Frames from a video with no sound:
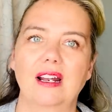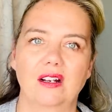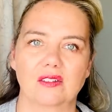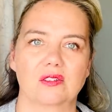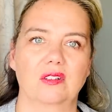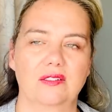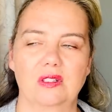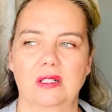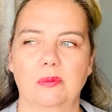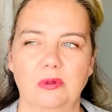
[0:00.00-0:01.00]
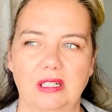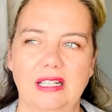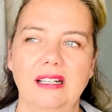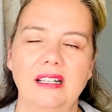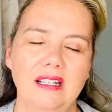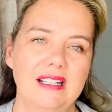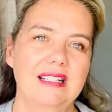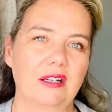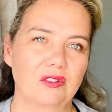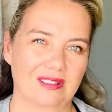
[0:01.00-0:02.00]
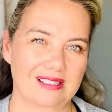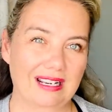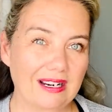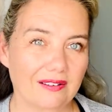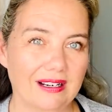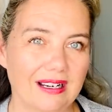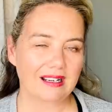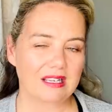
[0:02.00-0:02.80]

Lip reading: I also lived in a pretty dangerous area.